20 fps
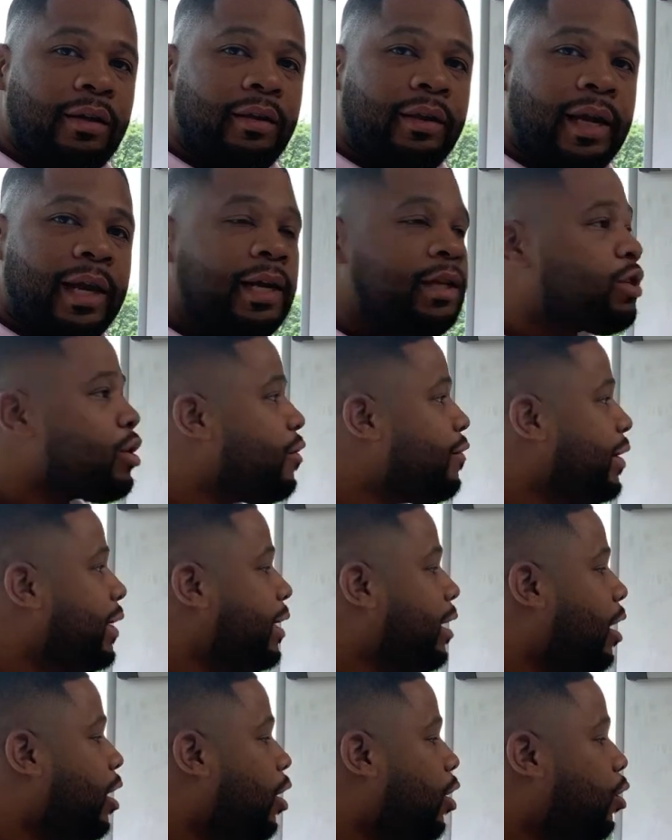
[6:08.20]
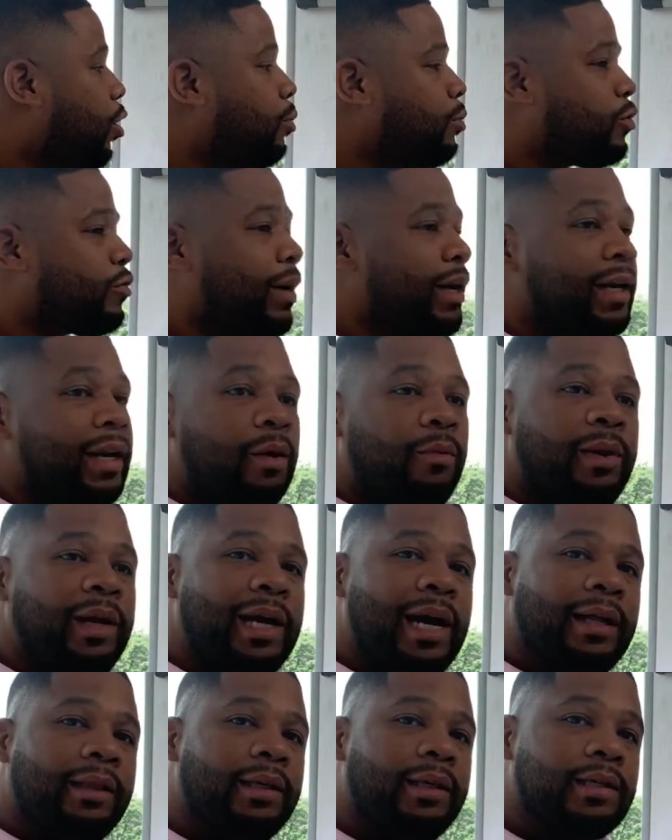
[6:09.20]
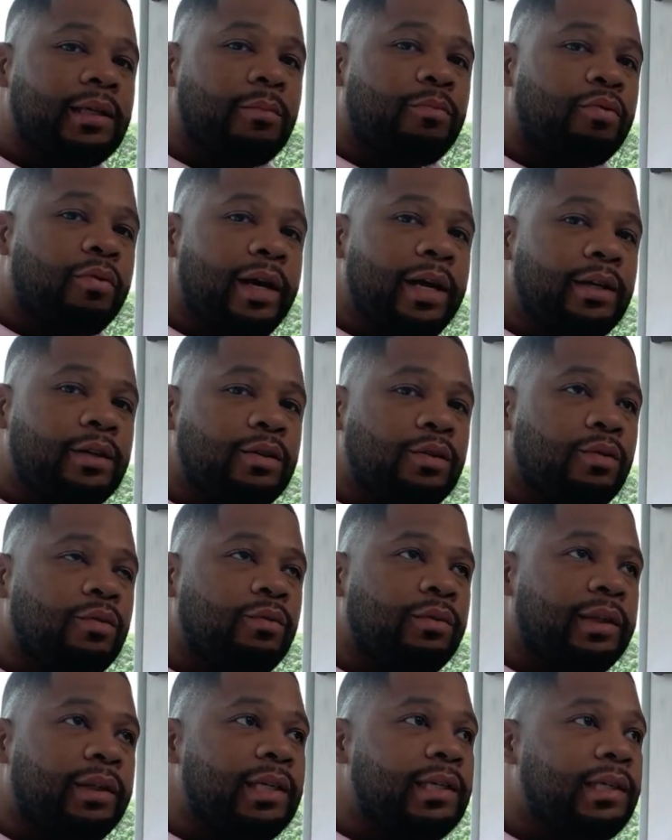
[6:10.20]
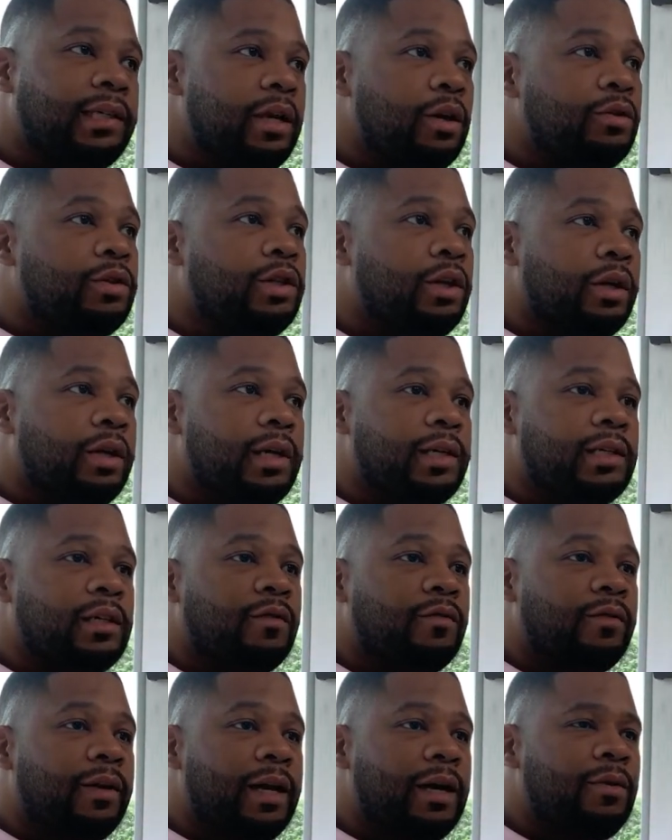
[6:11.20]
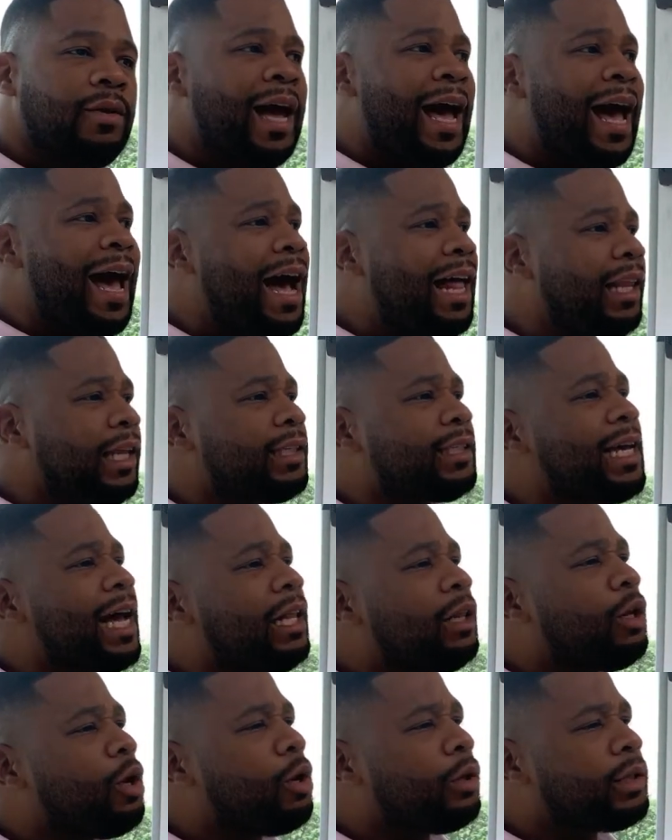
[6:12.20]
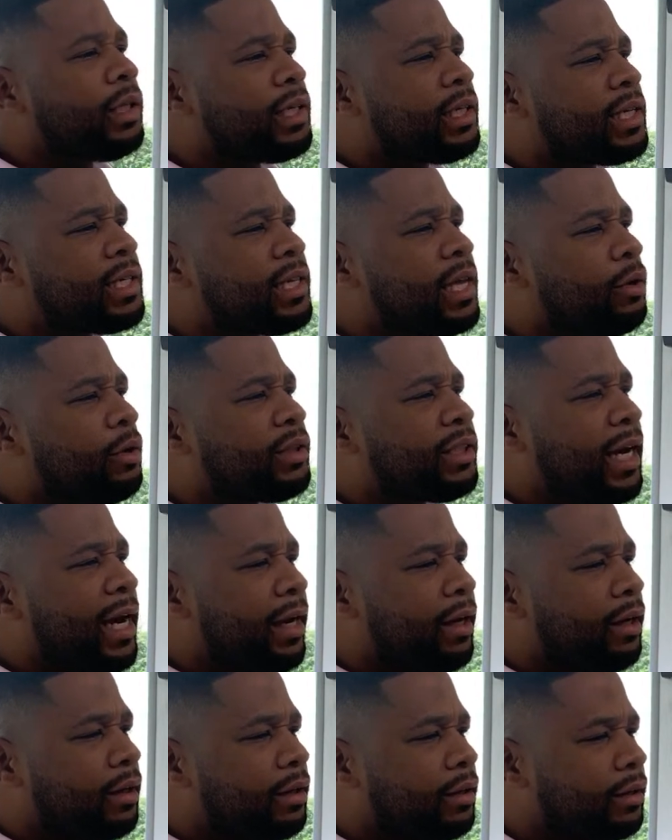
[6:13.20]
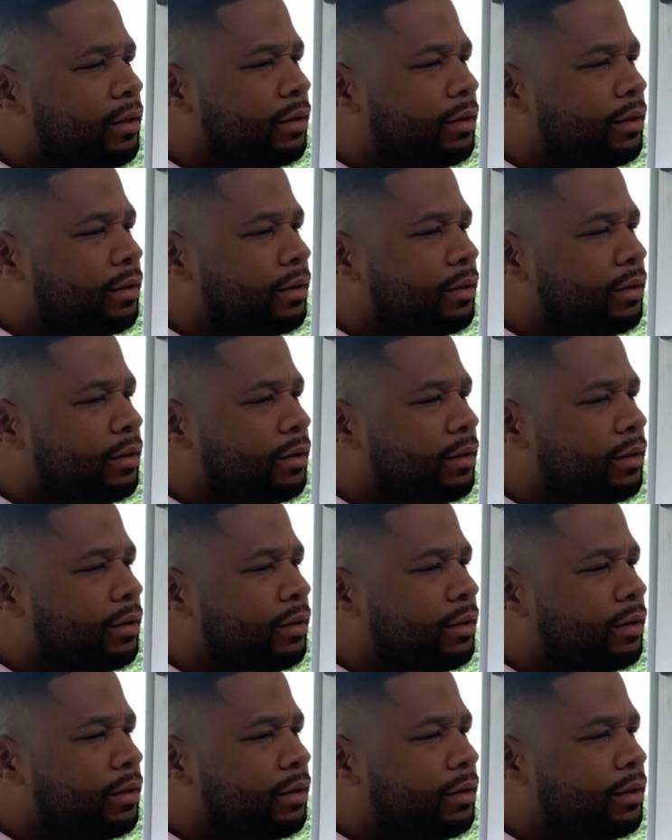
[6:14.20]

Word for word: There's already homes right now. We got this appraisal. This deal took us around. Alex, how long did this deal take?